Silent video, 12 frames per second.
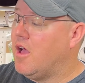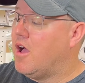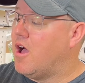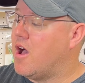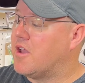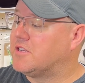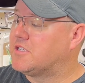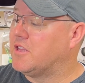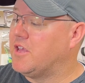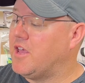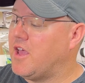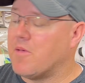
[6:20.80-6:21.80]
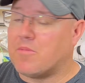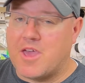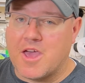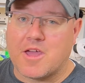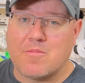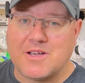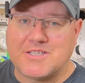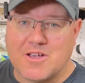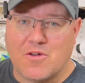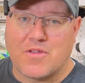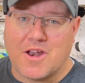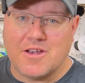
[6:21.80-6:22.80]
Honestly, I'm kicking
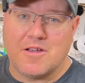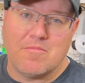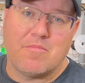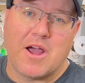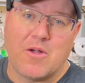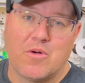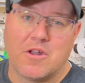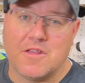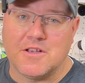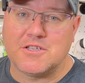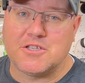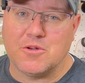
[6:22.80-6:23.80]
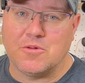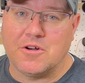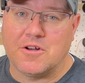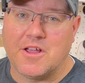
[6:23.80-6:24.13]
myself that I didn't buy one of these sooner.